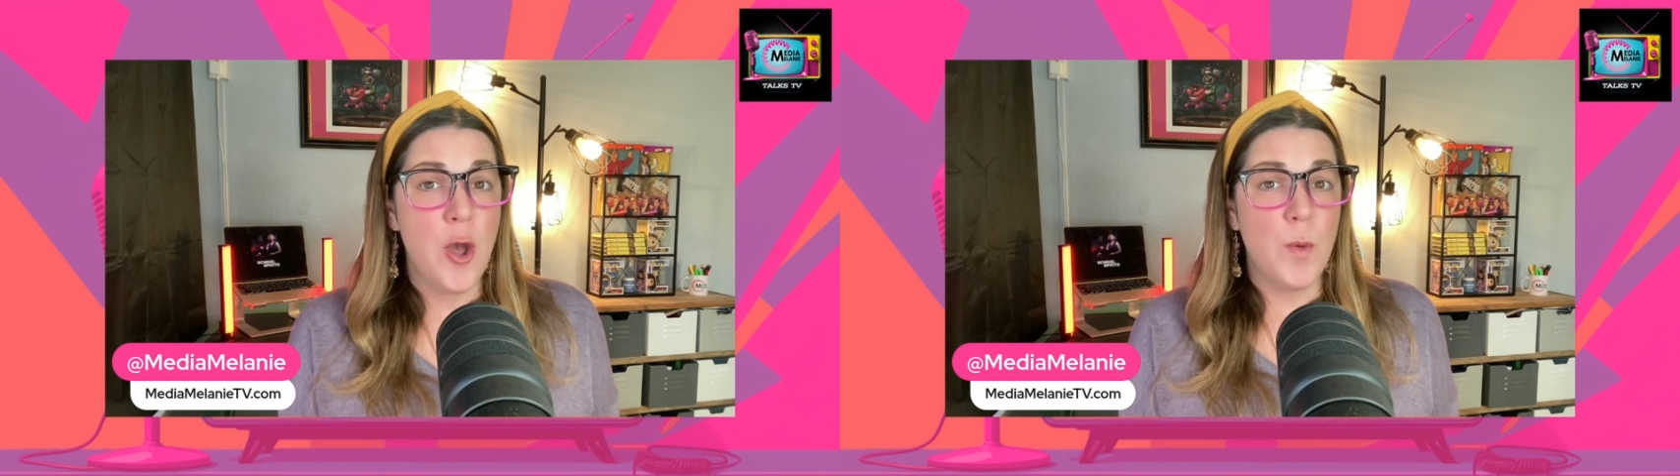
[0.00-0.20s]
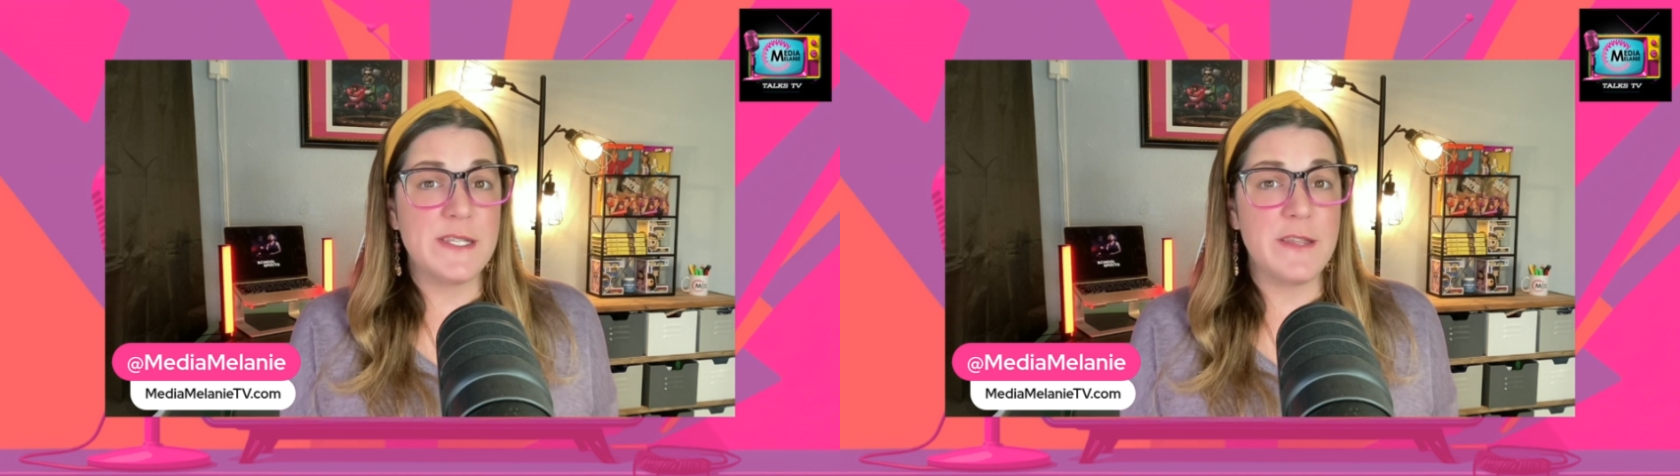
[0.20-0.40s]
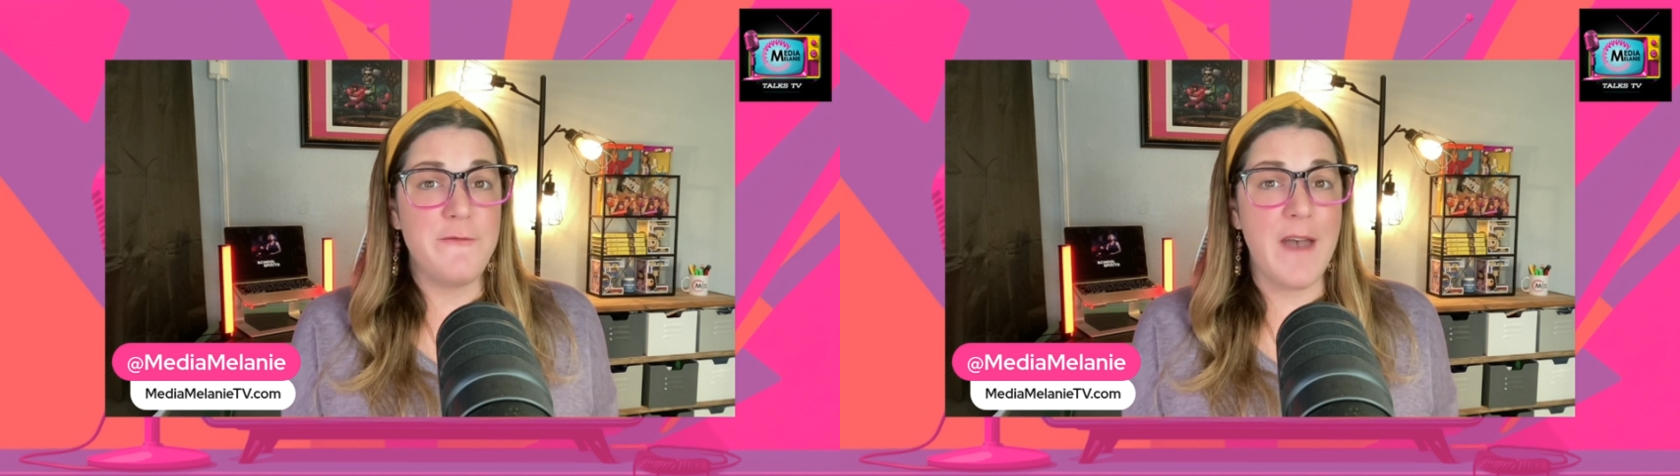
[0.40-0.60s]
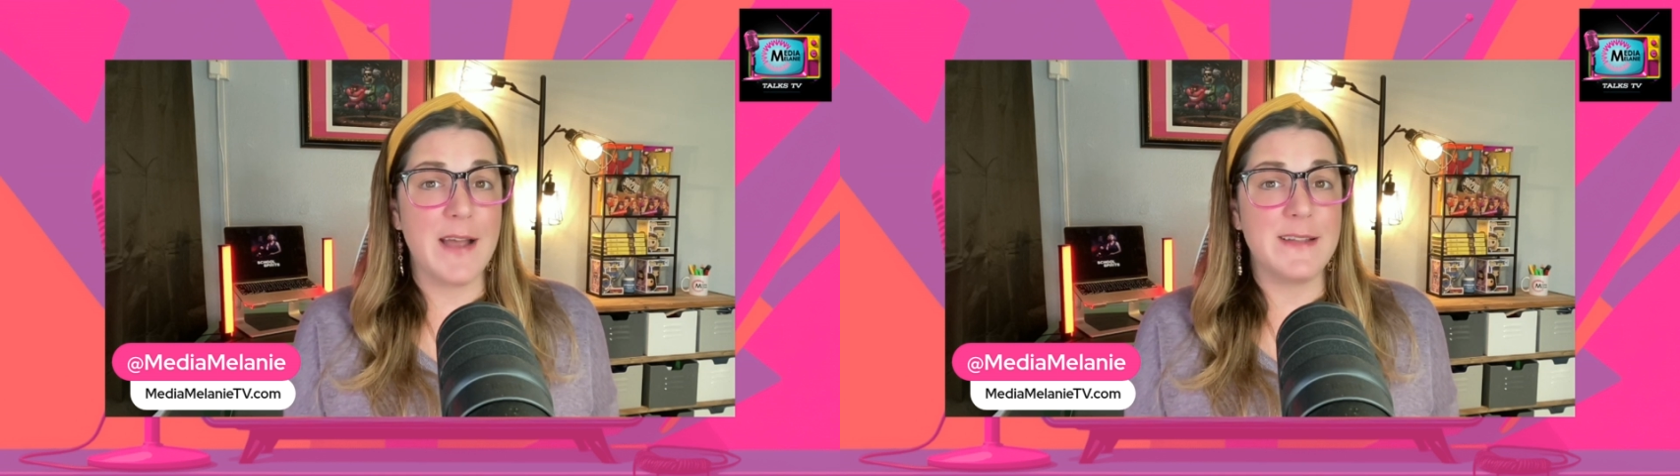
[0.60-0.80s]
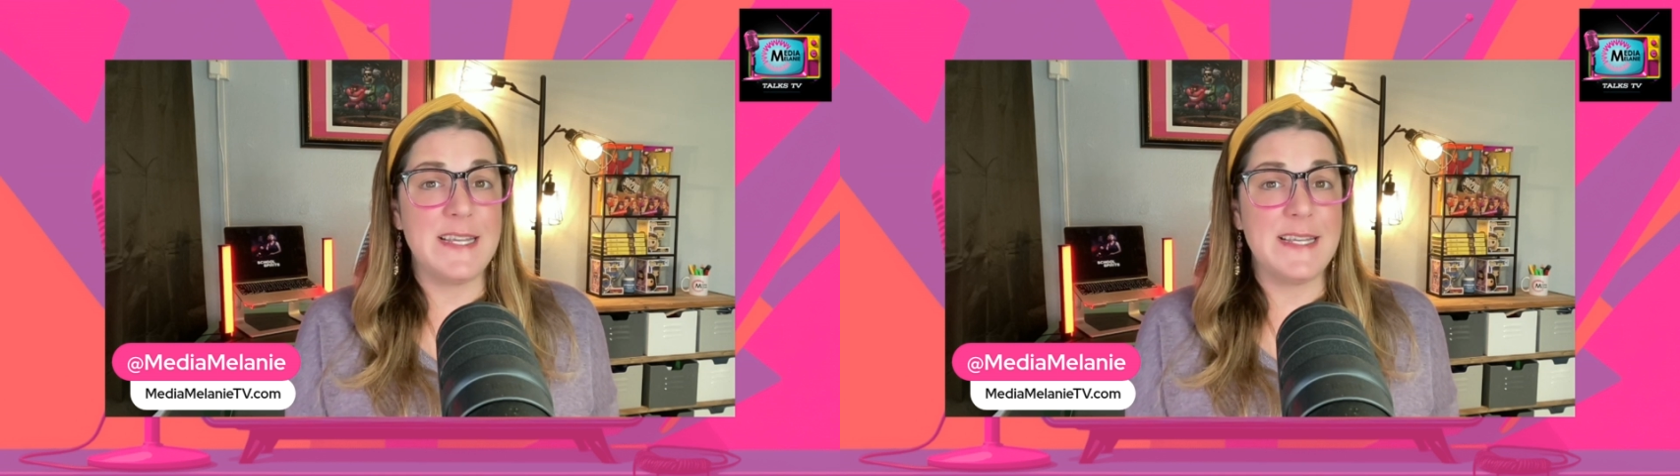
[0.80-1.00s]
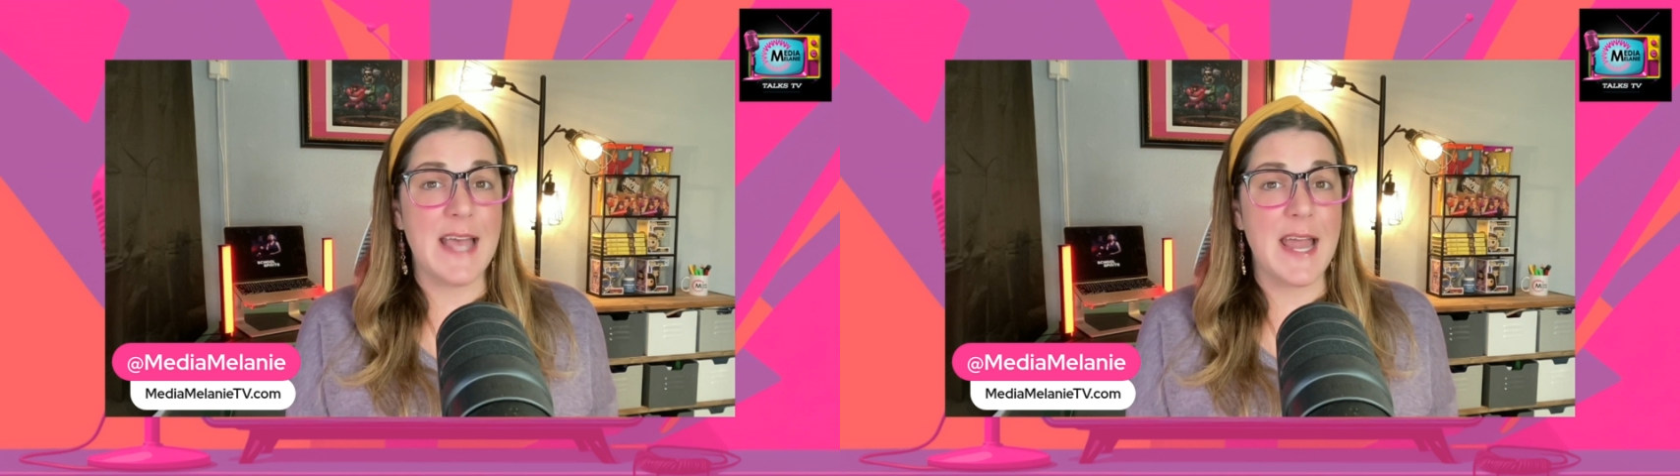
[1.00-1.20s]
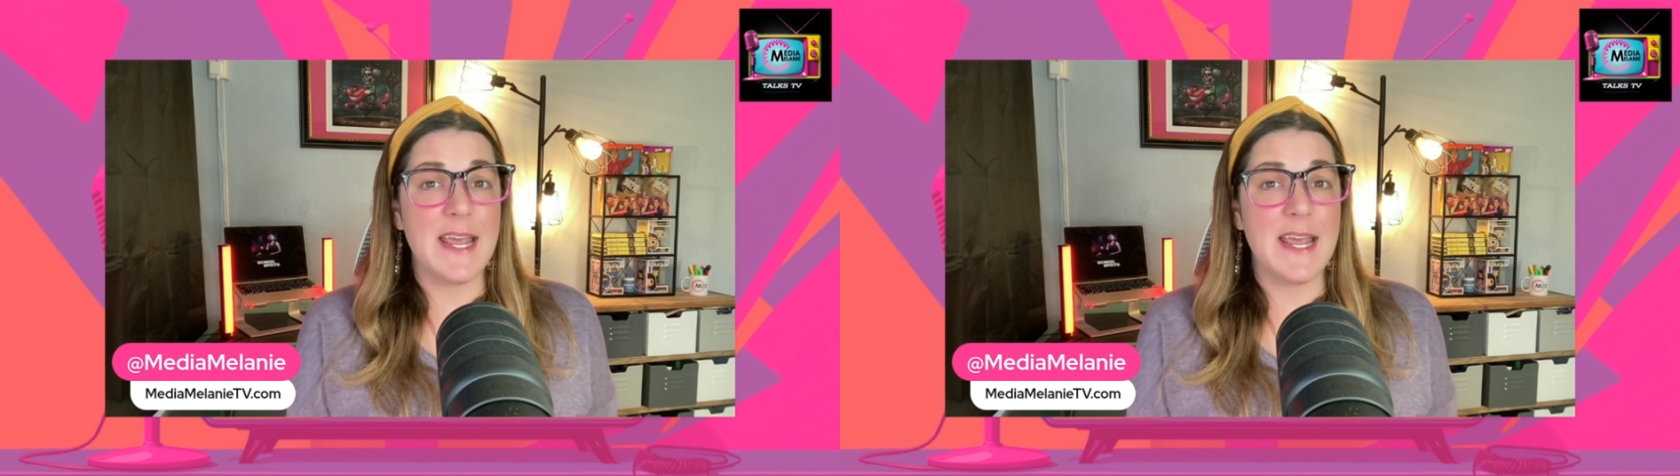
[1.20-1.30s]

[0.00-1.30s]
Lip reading: was the fact he said